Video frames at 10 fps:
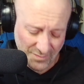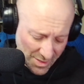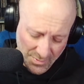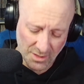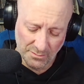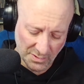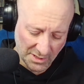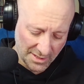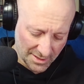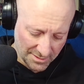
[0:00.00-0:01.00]
I'm not
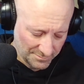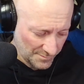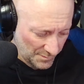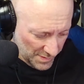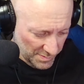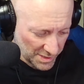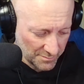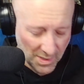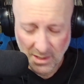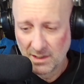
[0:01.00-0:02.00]
complaining. I mean,
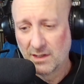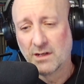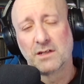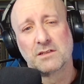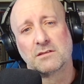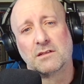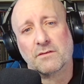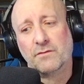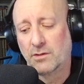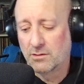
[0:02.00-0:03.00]
I still
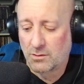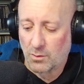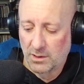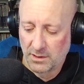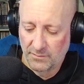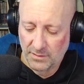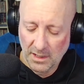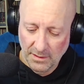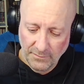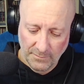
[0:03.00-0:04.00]
have a very good quality of
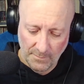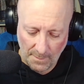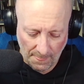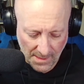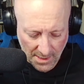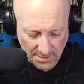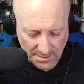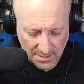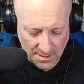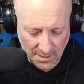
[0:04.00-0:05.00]
life.
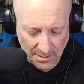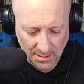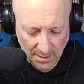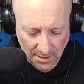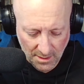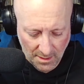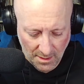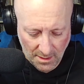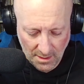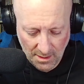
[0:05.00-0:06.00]
And uh,
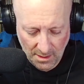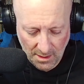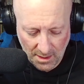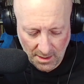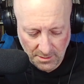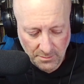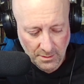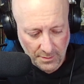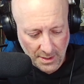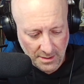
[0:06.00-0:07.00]
I do
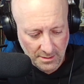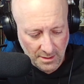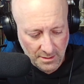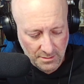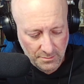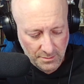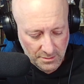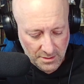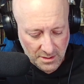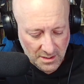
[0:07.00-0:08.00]
know that in, in two
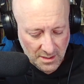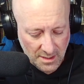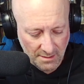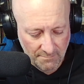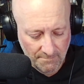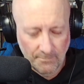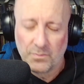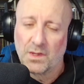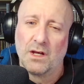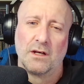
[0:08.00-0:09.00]
years' time,
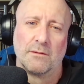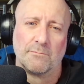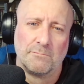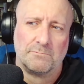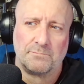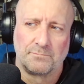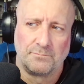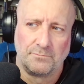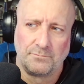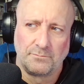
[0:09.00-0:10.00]
um,
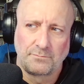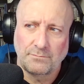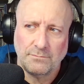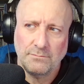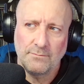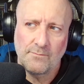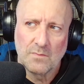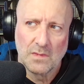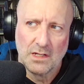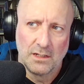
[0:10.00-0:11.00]

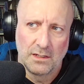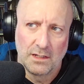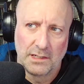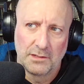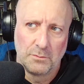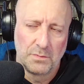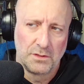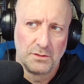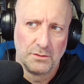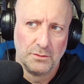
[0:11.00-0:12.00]
I, I, hope
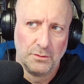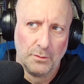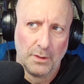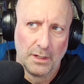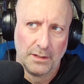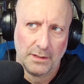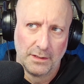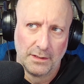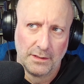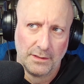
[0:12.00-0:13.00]
to
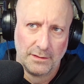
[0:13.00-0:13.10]
uh,